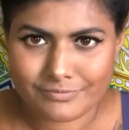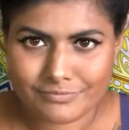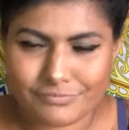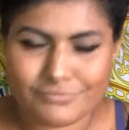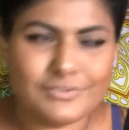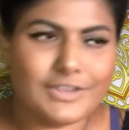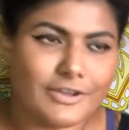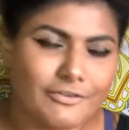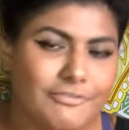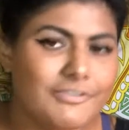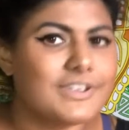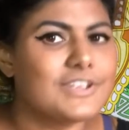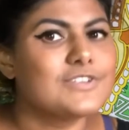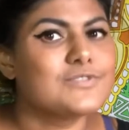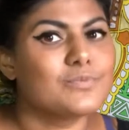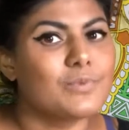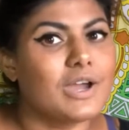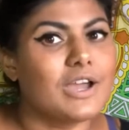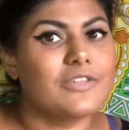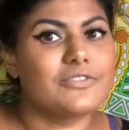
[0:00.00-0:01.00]
Nothing is
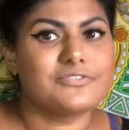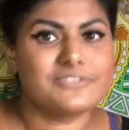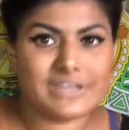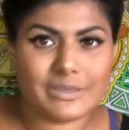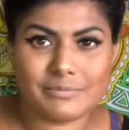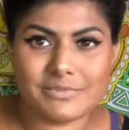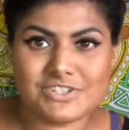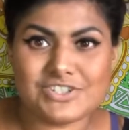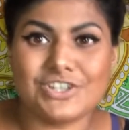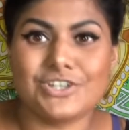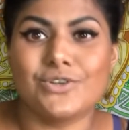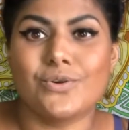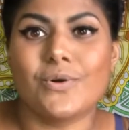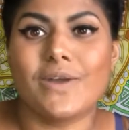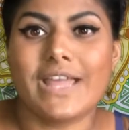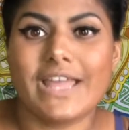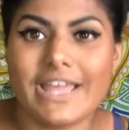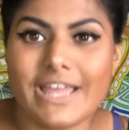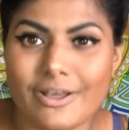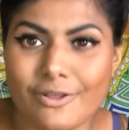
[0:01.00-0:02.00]
worth damaging your
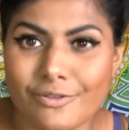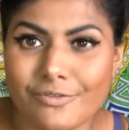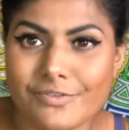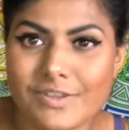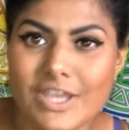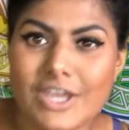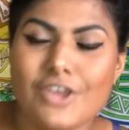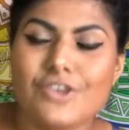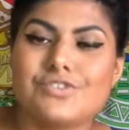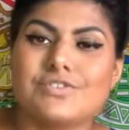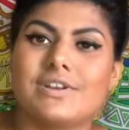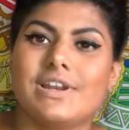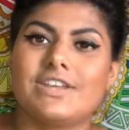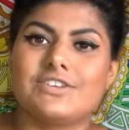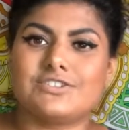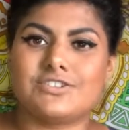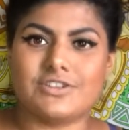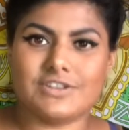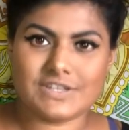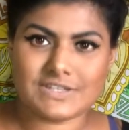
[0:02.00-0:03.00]
health. So let's
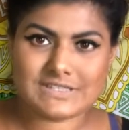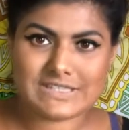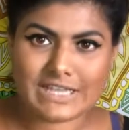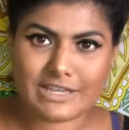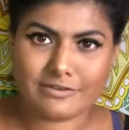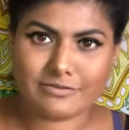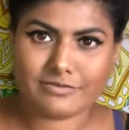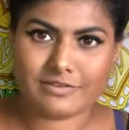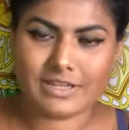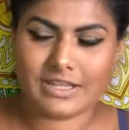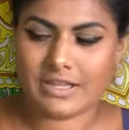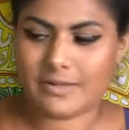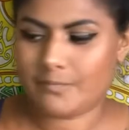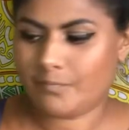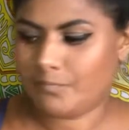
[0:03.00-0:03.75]
do this safely.